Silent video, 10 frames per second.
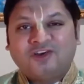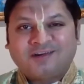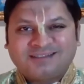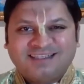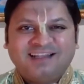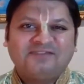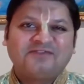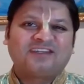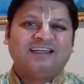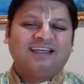
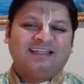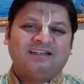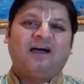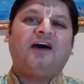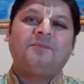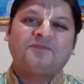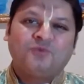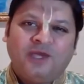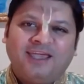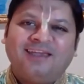ourselves in the harm's
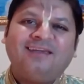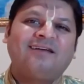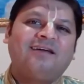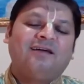way,